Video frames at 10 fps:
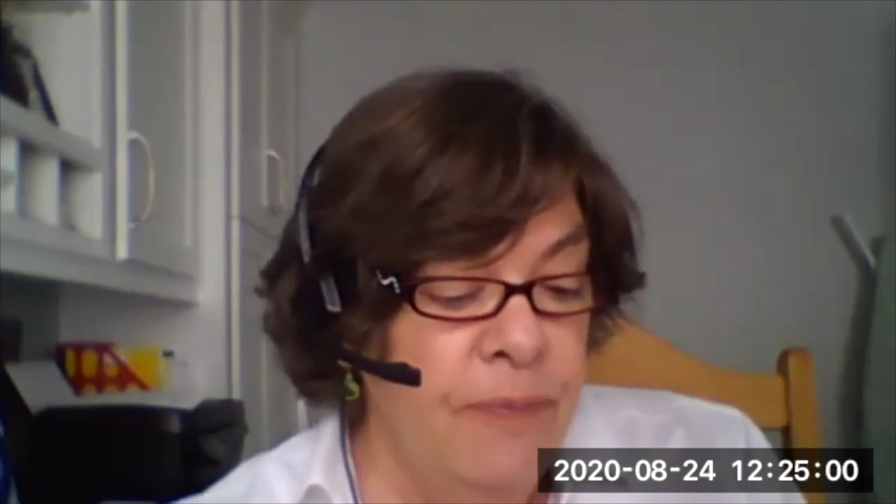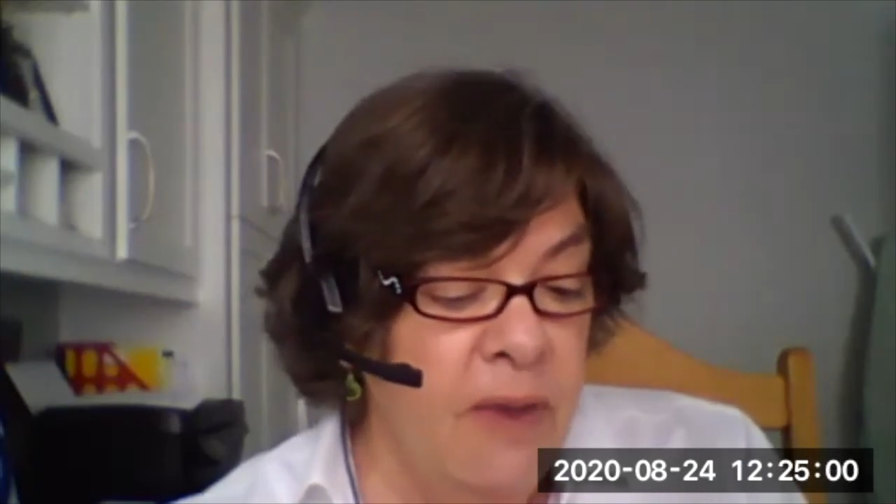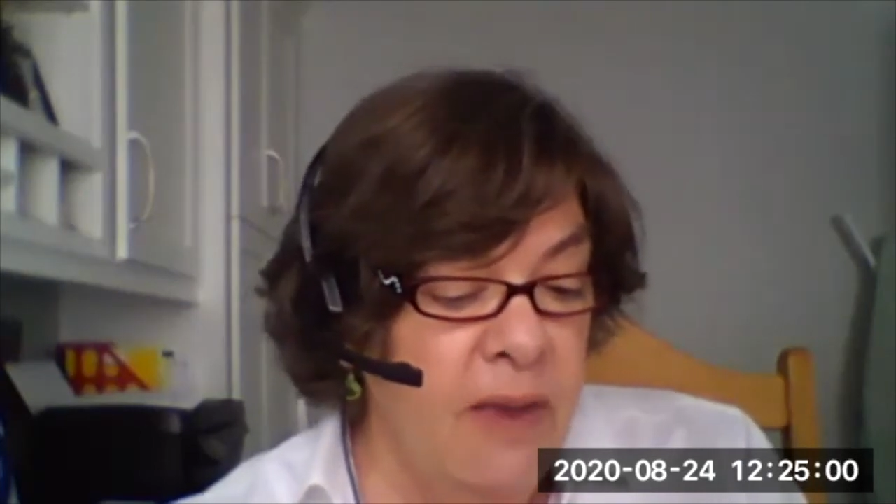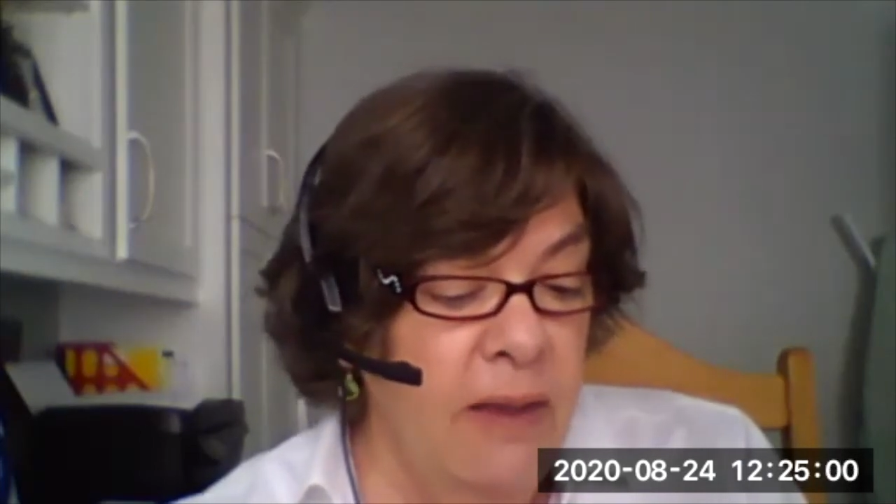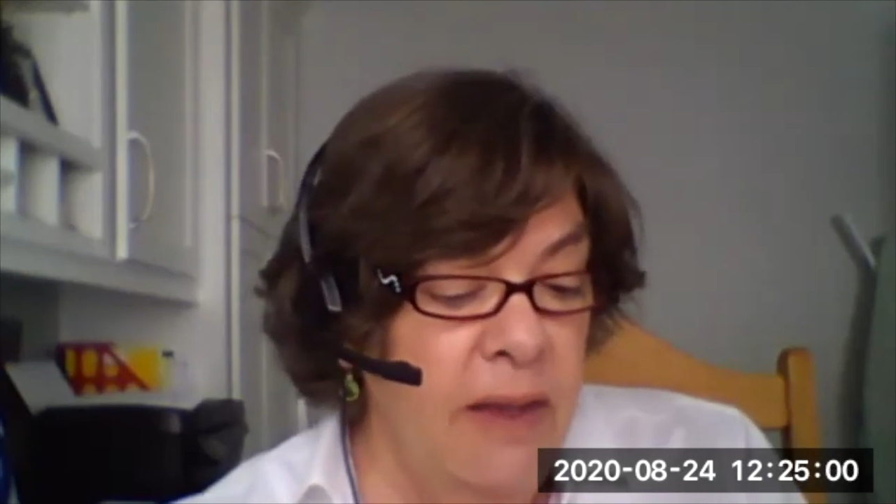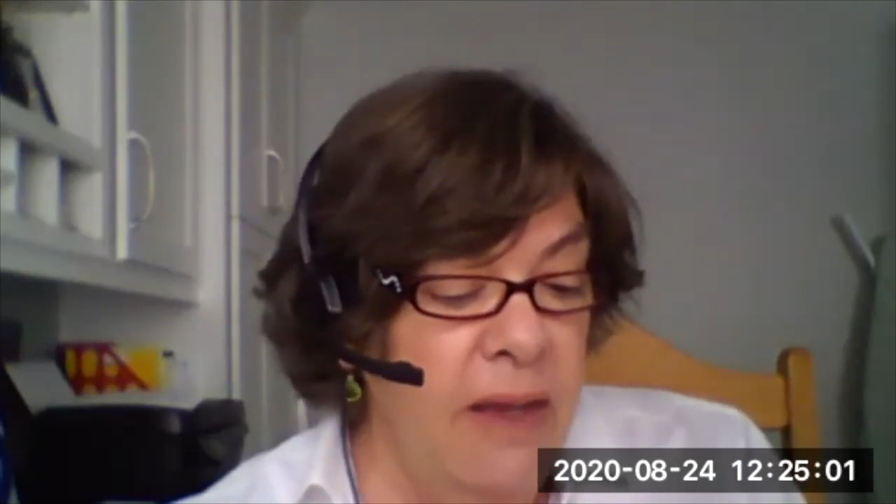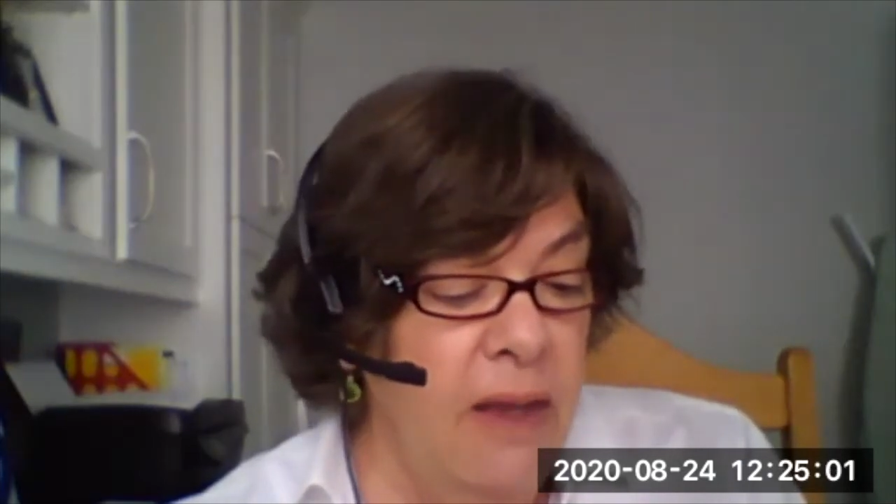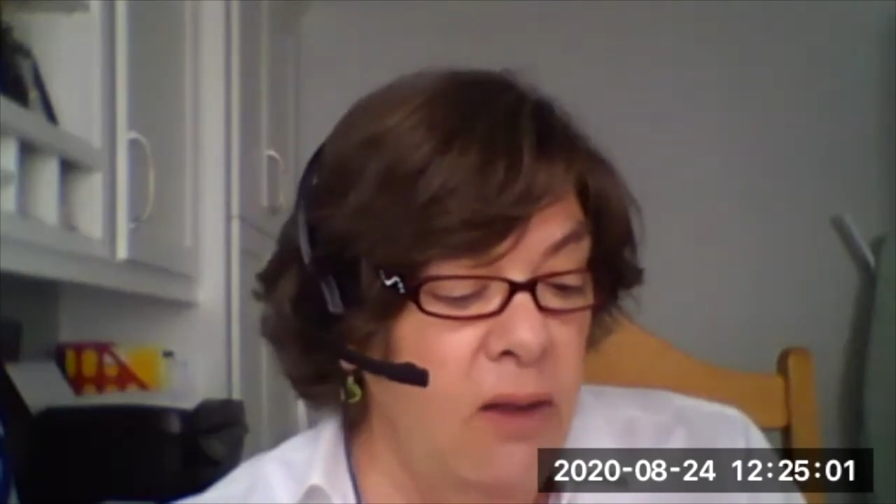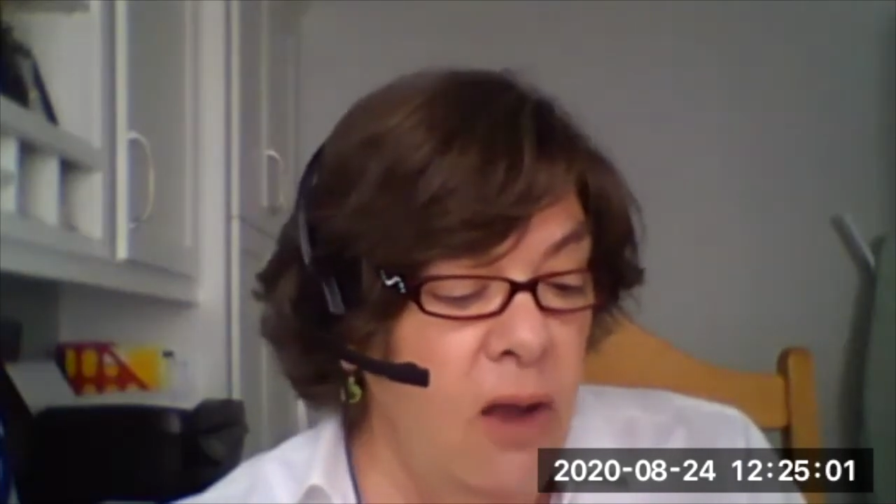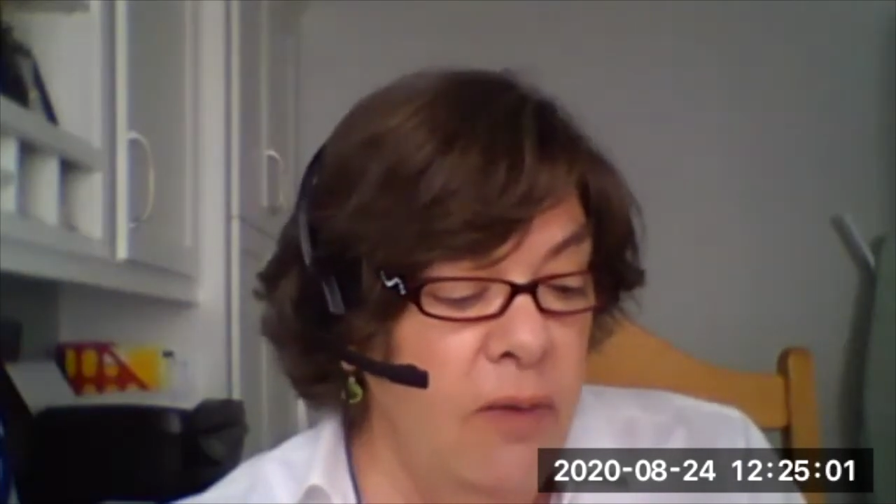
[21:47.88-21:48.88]
The League,
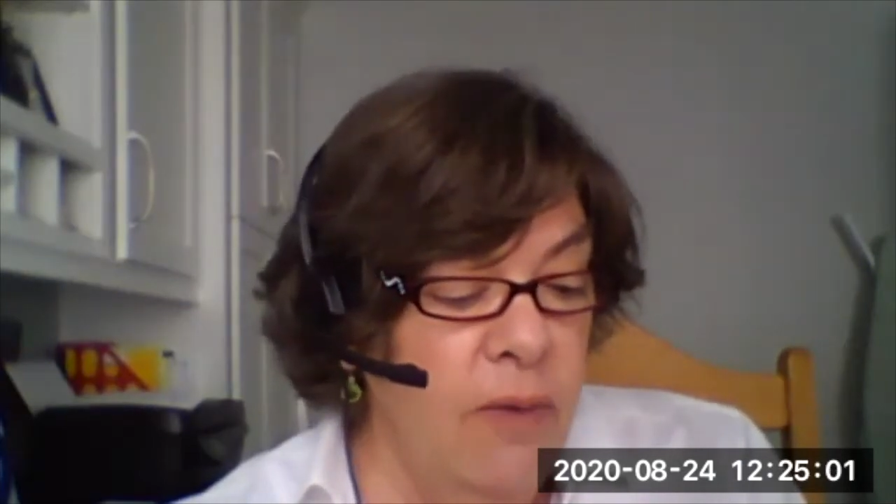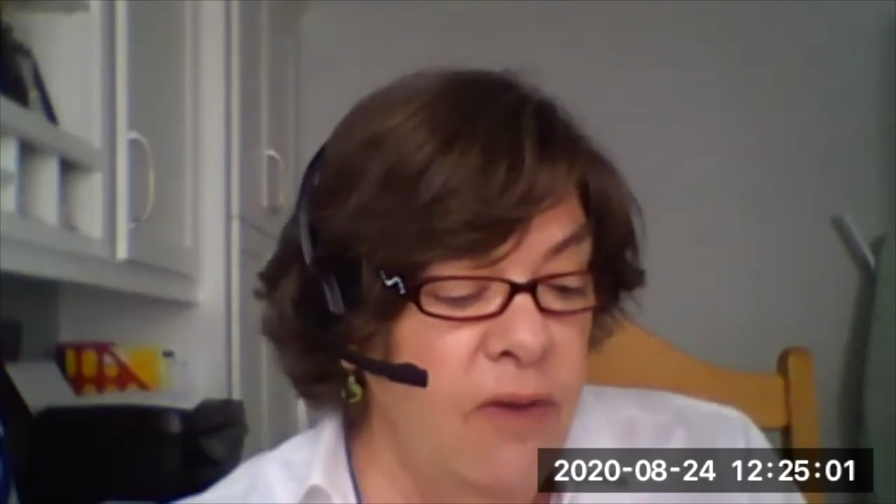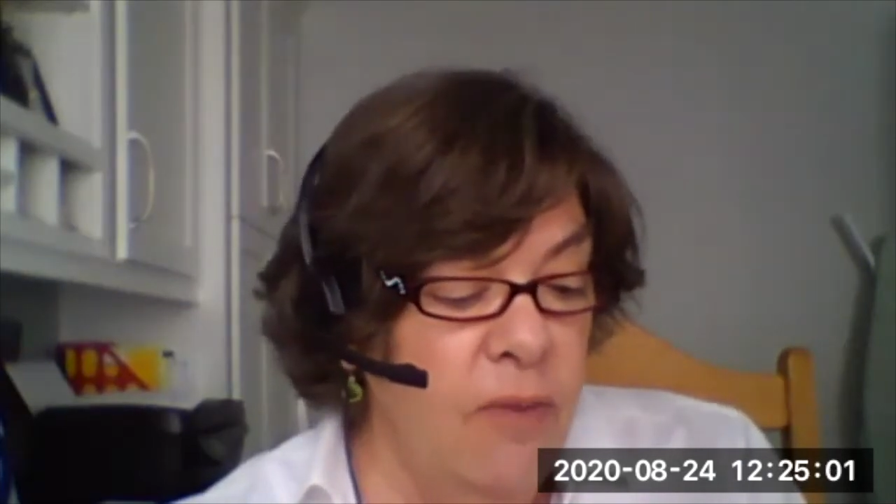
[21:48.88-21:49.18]
along with the